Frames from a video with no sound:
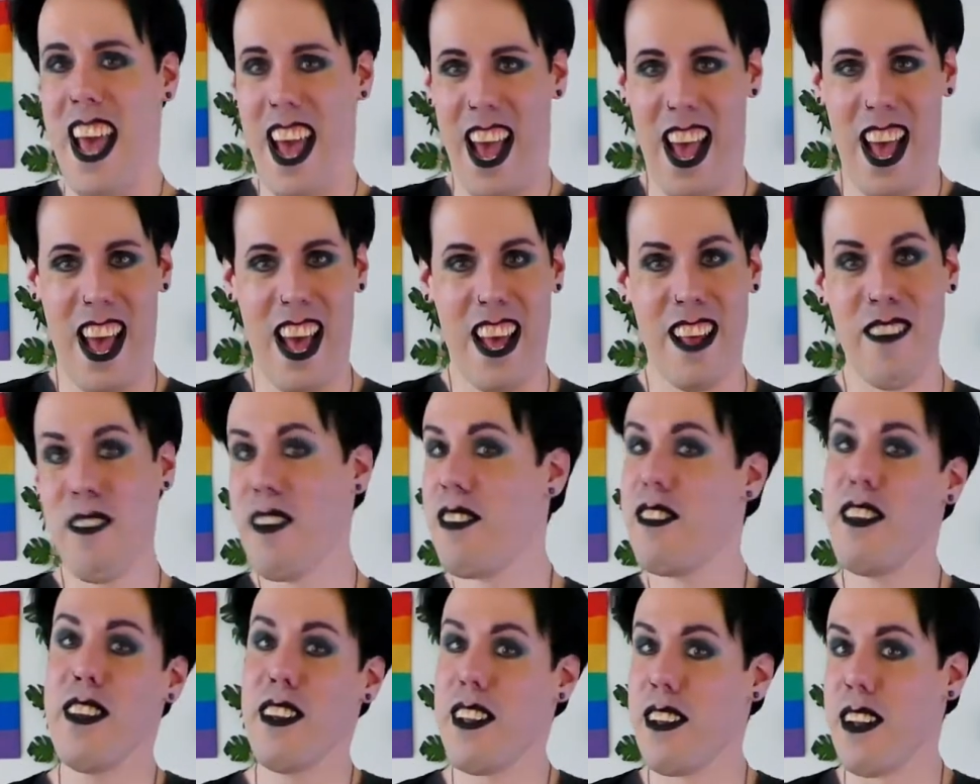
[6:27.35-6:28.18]
And we've
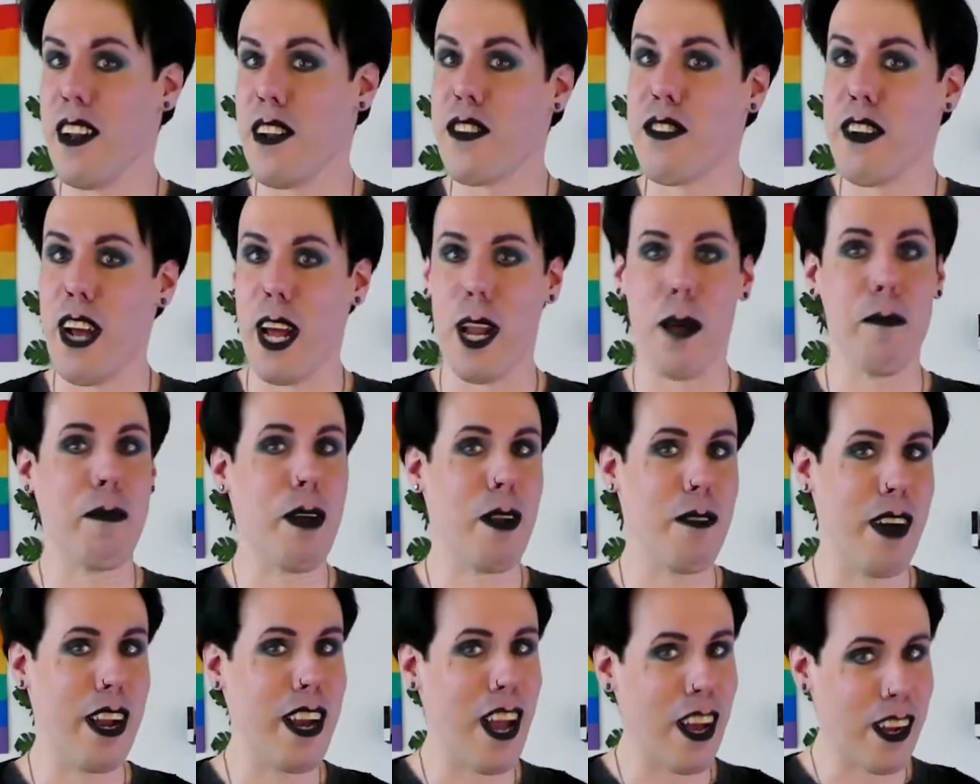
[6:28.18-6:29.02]
seen it in the trailer, by the
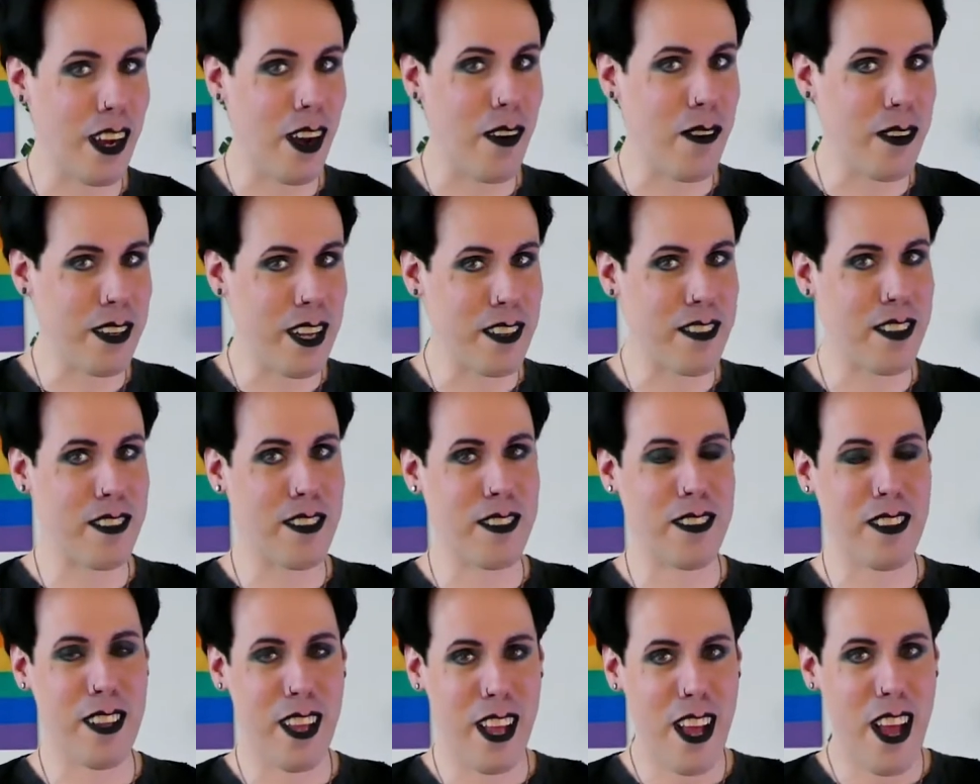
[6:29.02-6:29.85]
way, like, oh, this
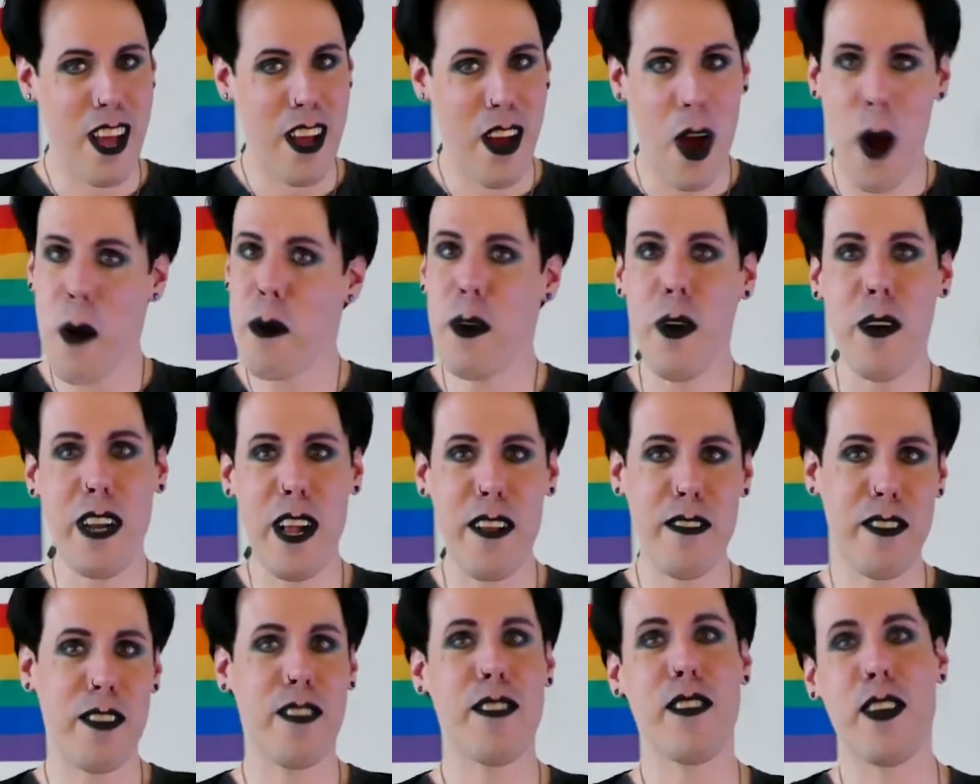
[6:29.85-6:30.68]
is, oh no,
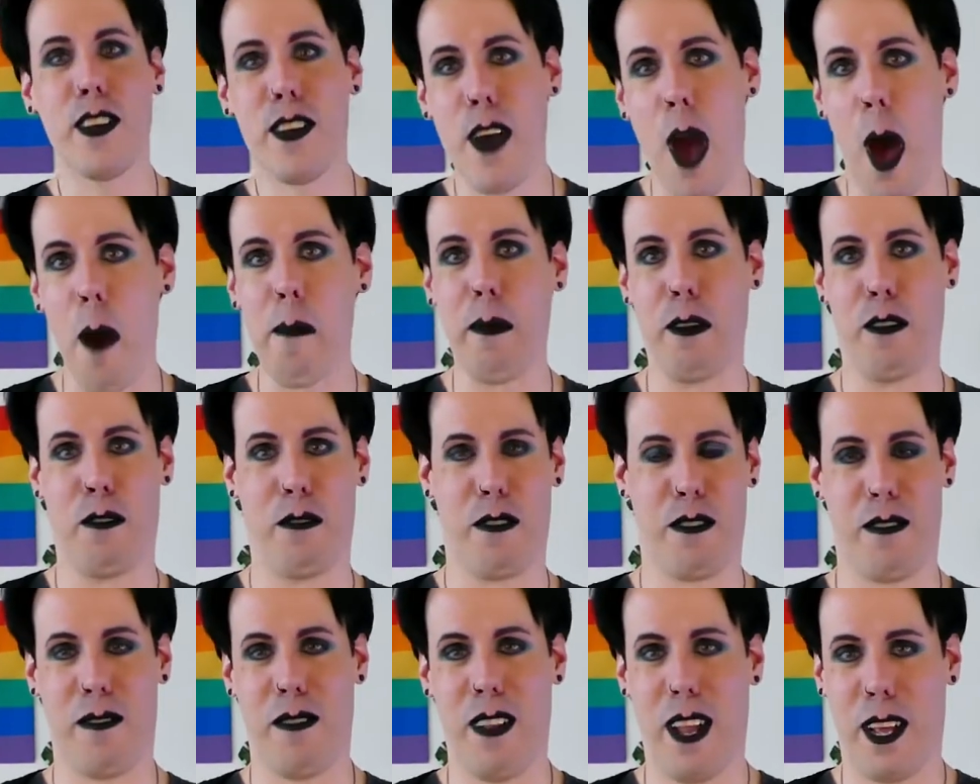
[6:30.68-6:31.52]
that's just the garbage.
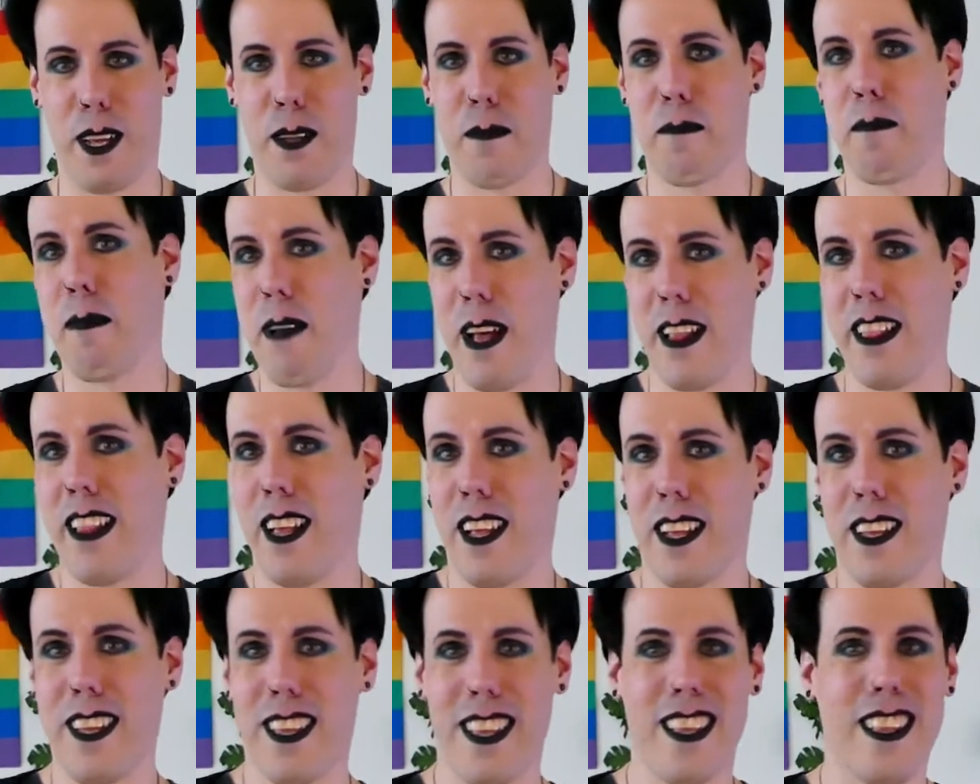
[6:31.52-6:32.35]
Like, and
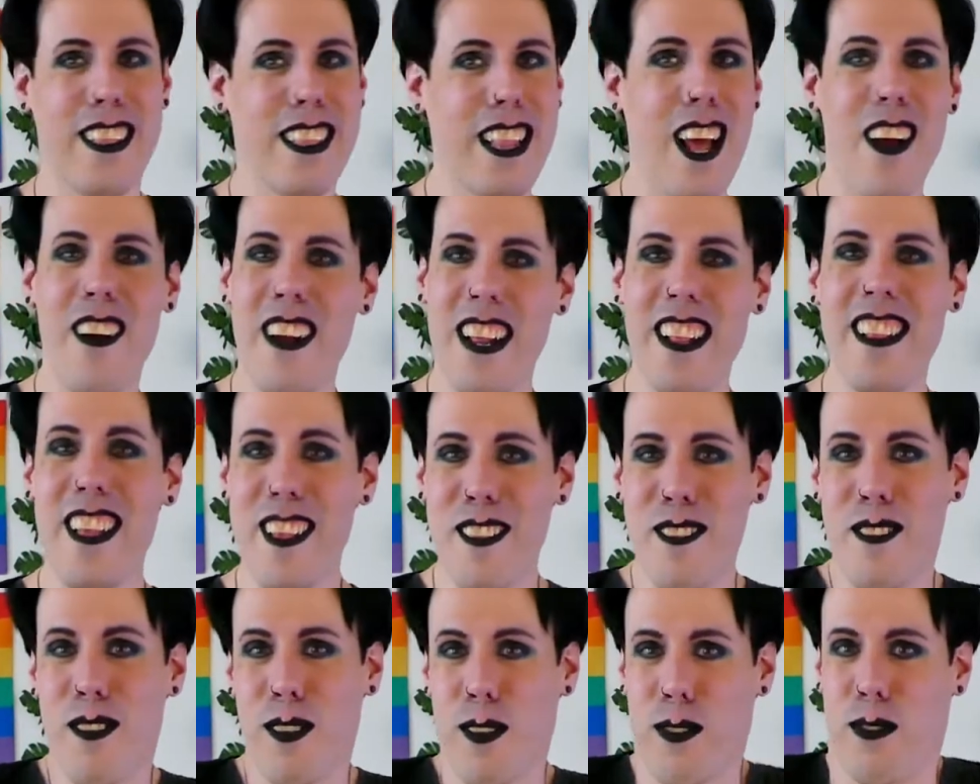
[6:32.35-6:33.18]
no,
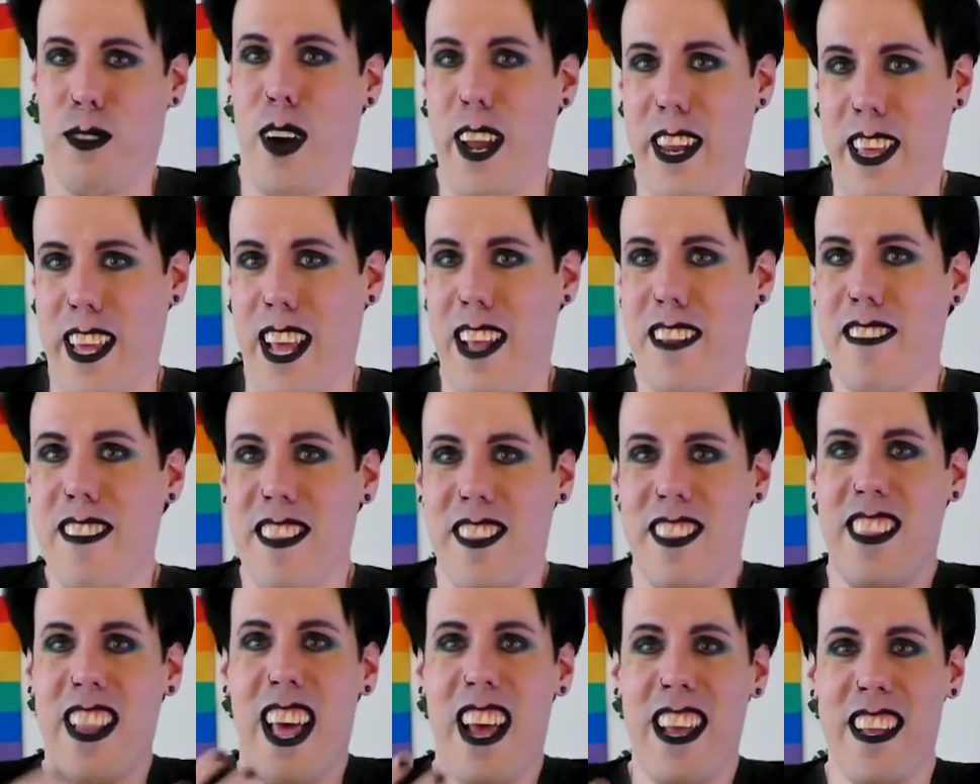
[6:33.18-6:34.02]
it's funny, it's
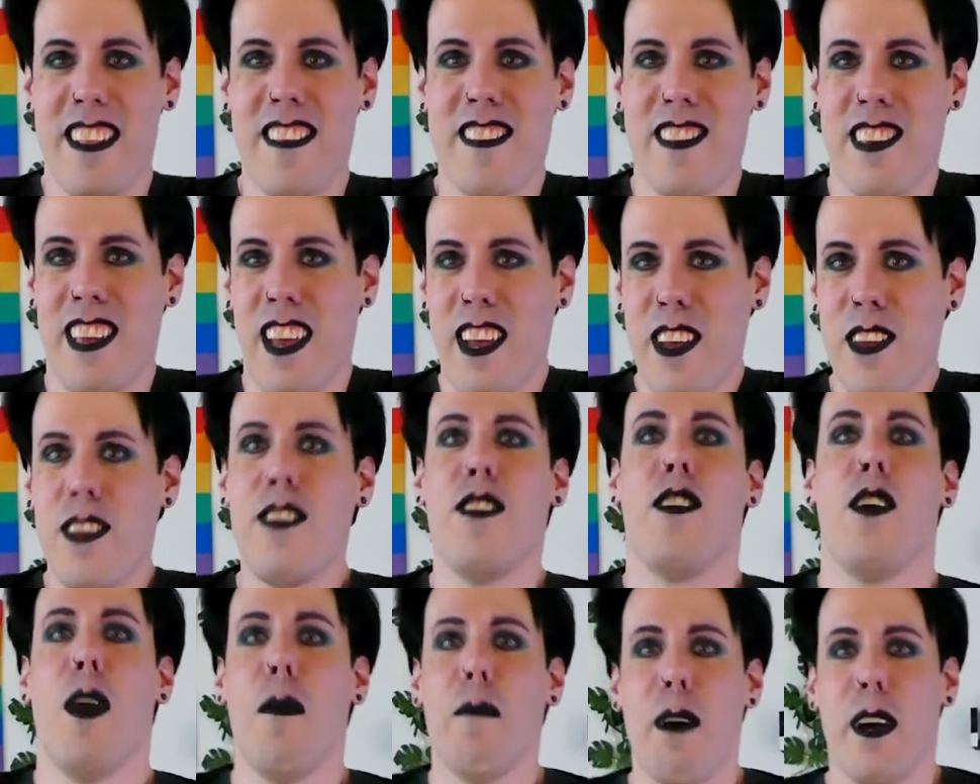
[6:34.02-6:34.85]
light
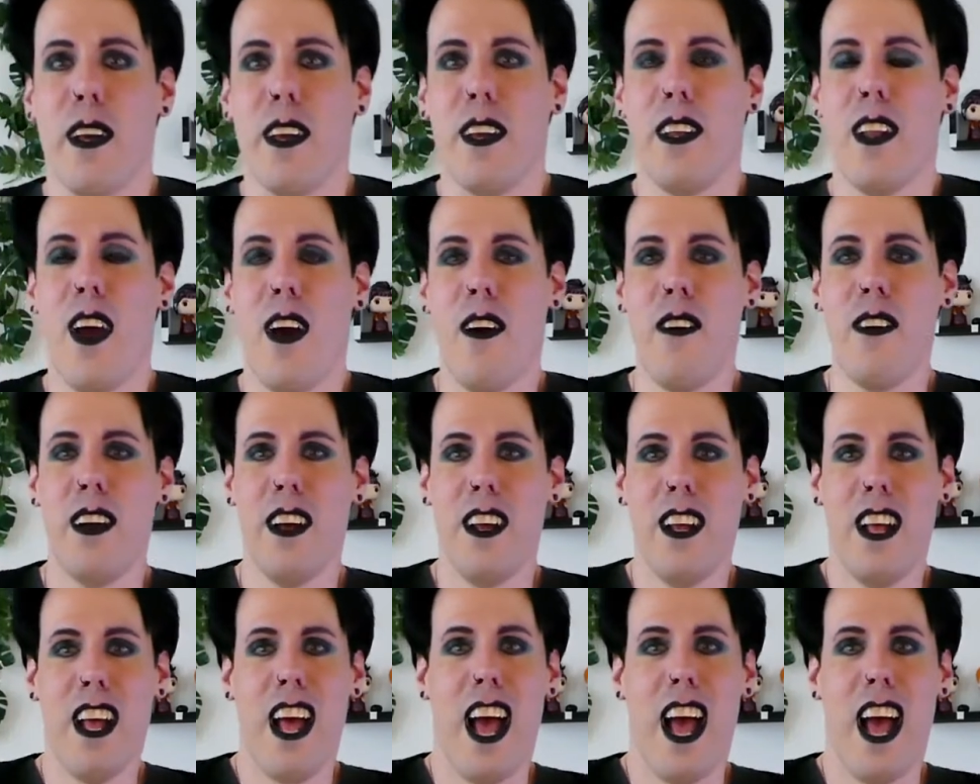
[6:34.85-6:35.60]
humor, you know?